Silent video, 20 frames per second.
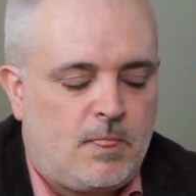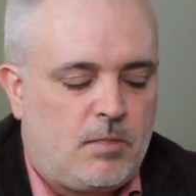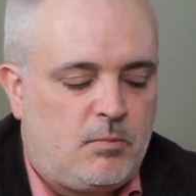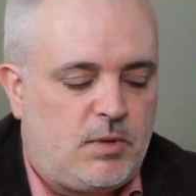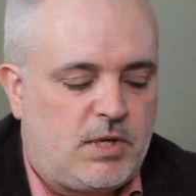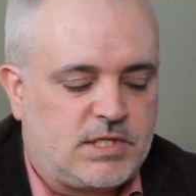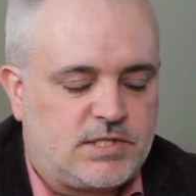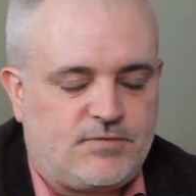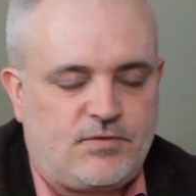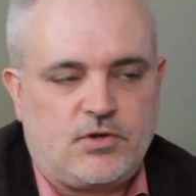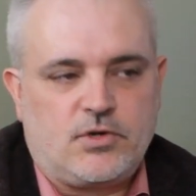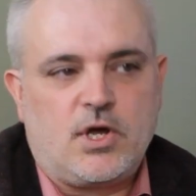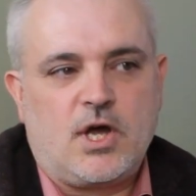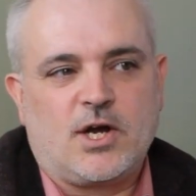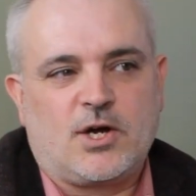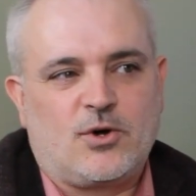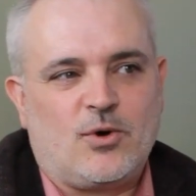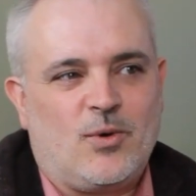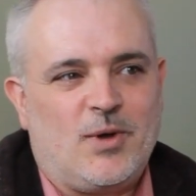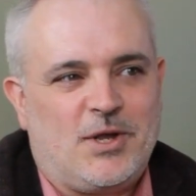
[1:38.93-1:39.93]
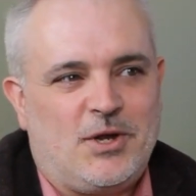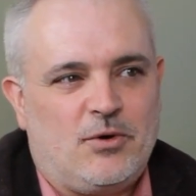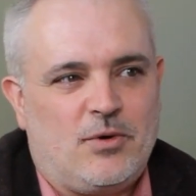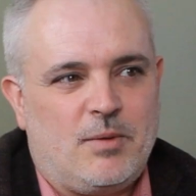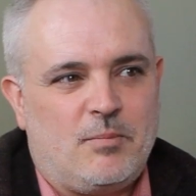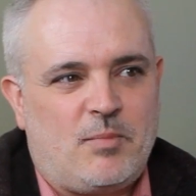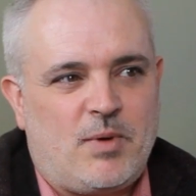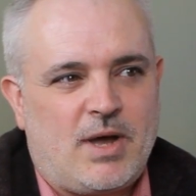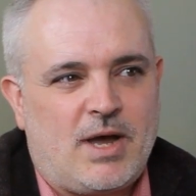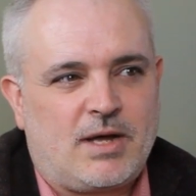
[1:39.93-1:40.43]
Because if you're not growing your
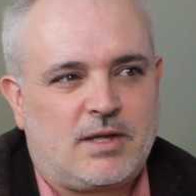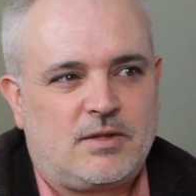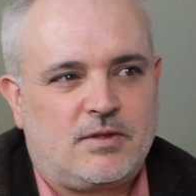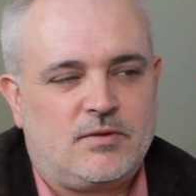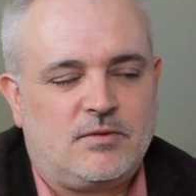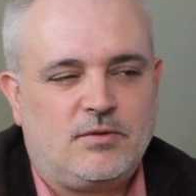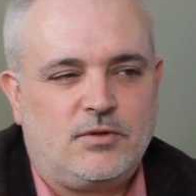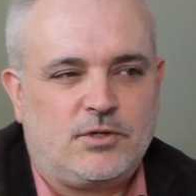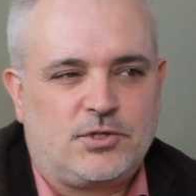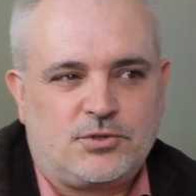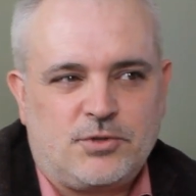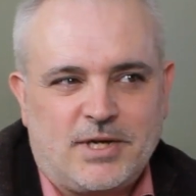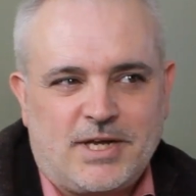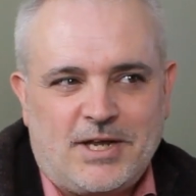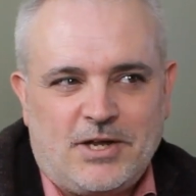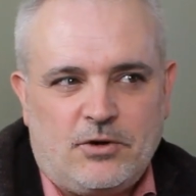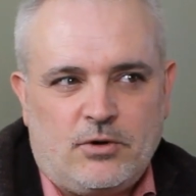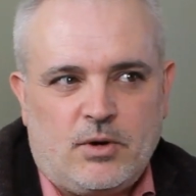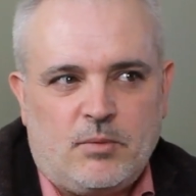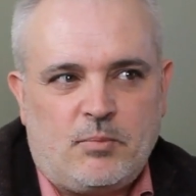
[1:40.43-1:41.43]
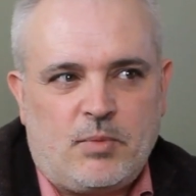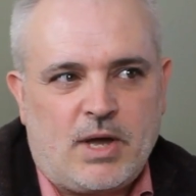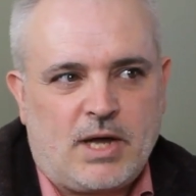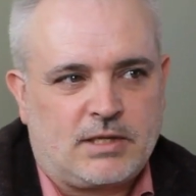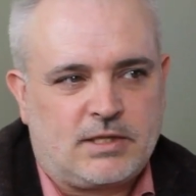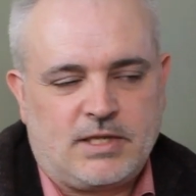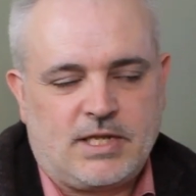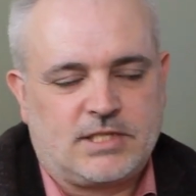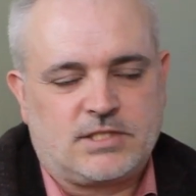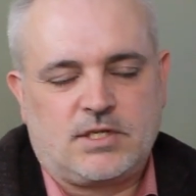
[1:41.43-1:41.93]
impact, you're shrinking your
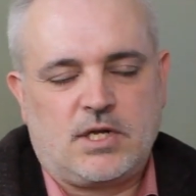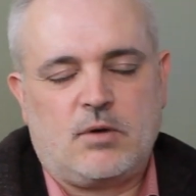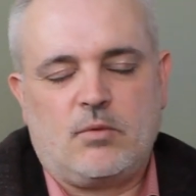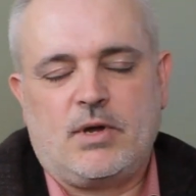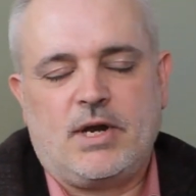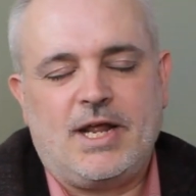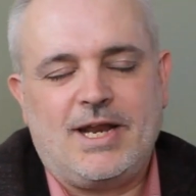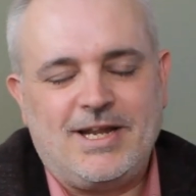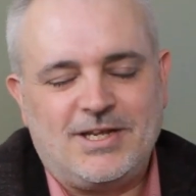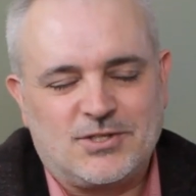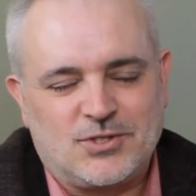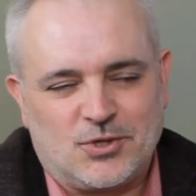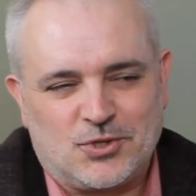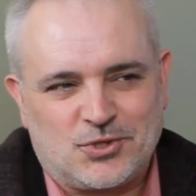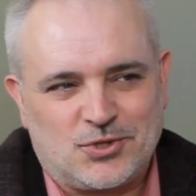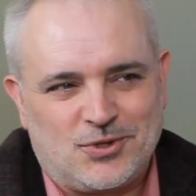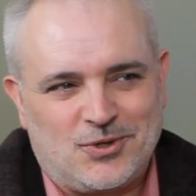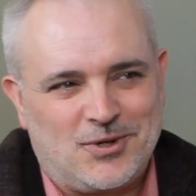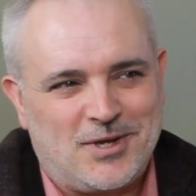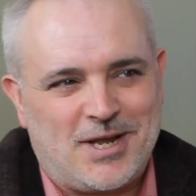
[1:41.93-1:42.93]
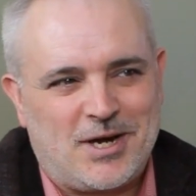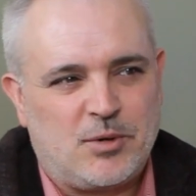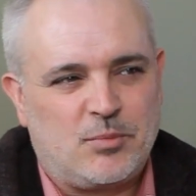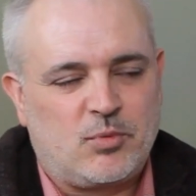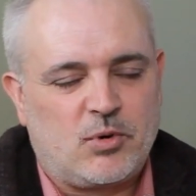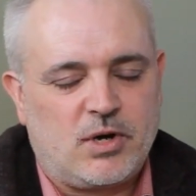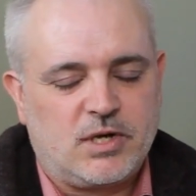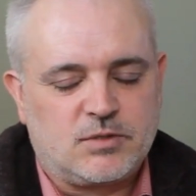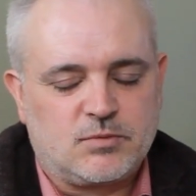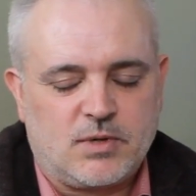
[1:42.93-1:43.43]
impact. And that's not what any social
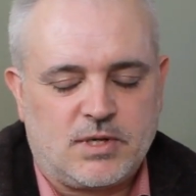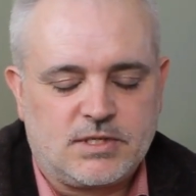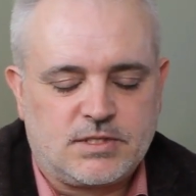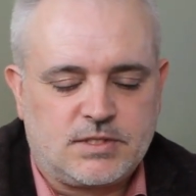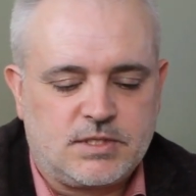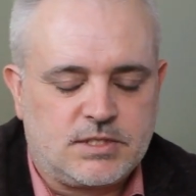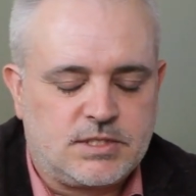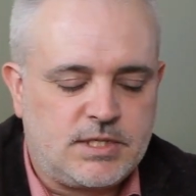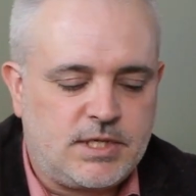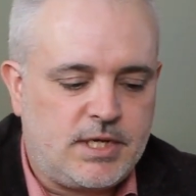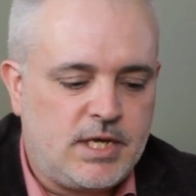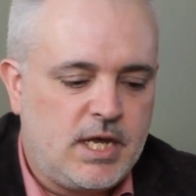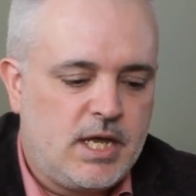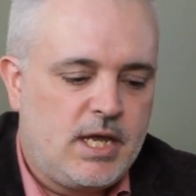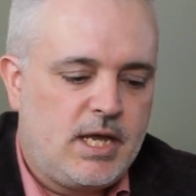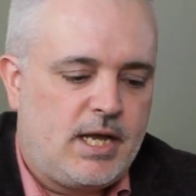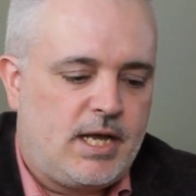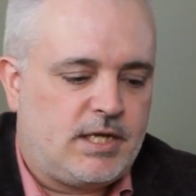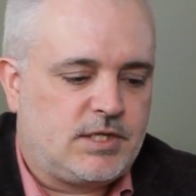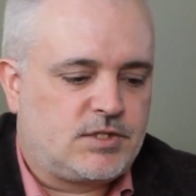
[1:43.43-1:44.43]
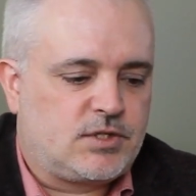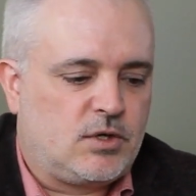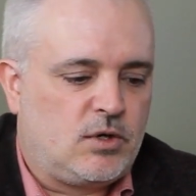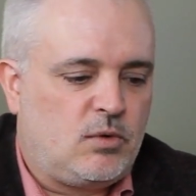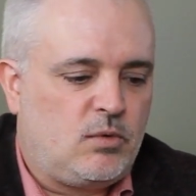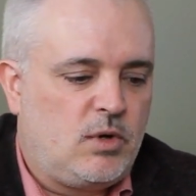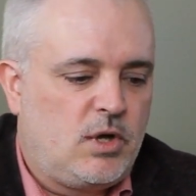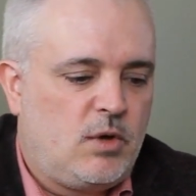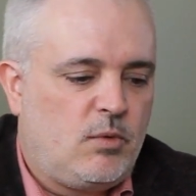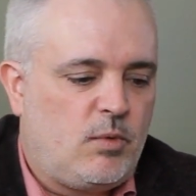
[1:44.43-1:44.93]
enterprise wants to see. And
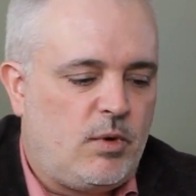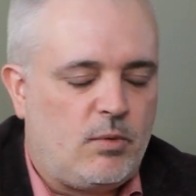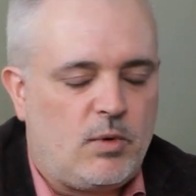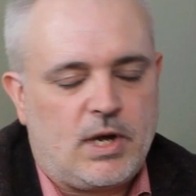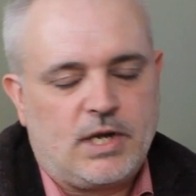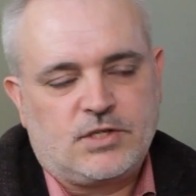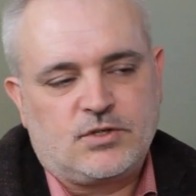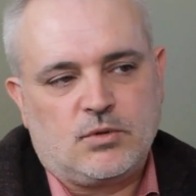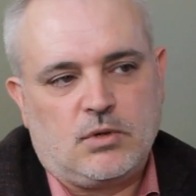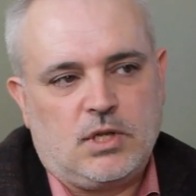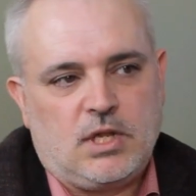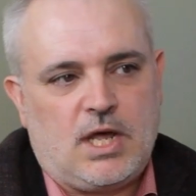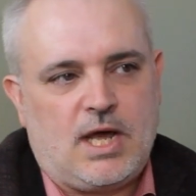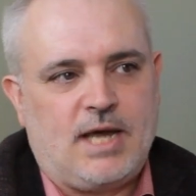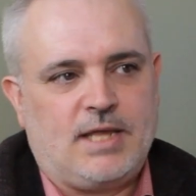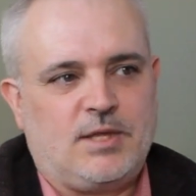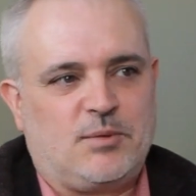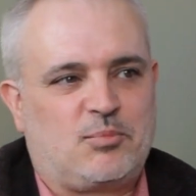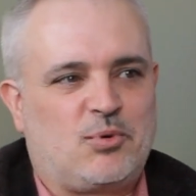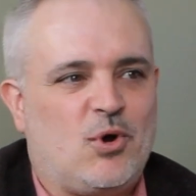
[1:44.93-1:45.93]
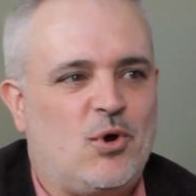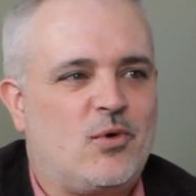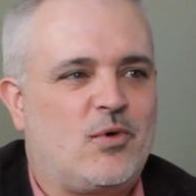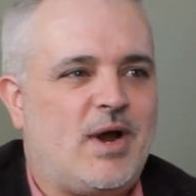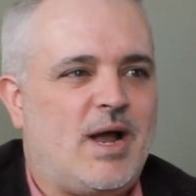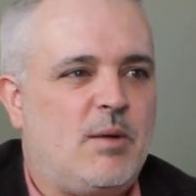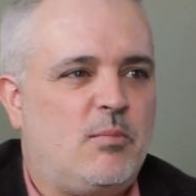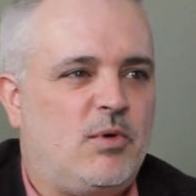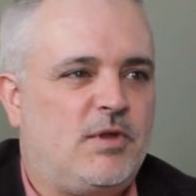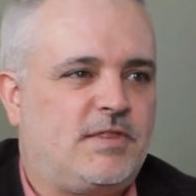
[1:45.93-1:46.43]
so we wanted to align the
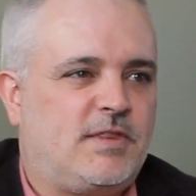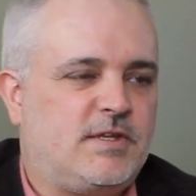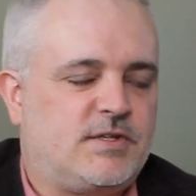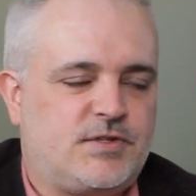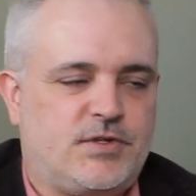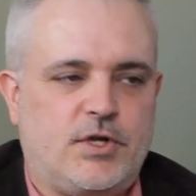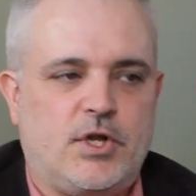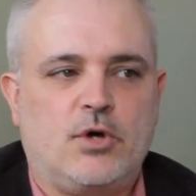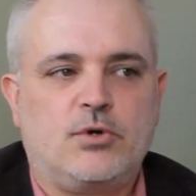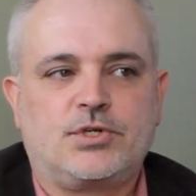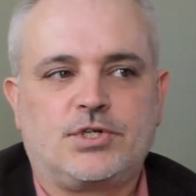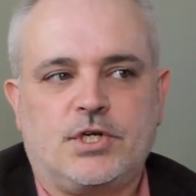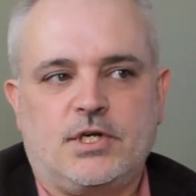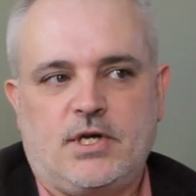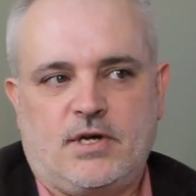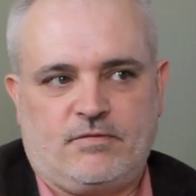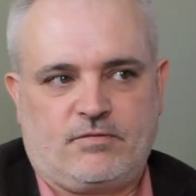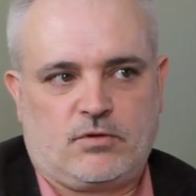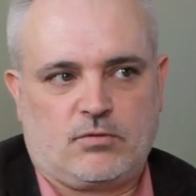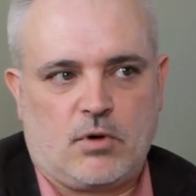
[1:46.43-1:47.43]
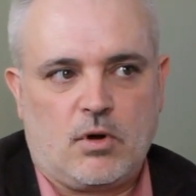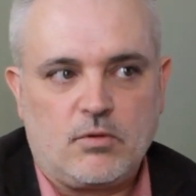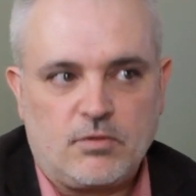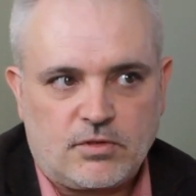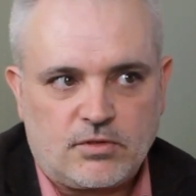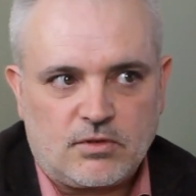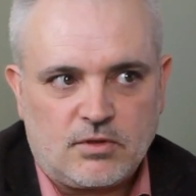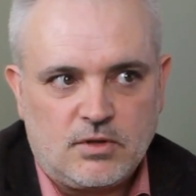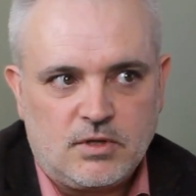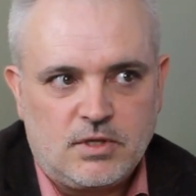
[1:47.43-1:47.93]
program with this notion of
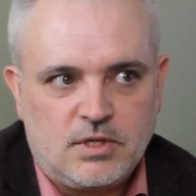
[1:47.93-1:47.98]
growth.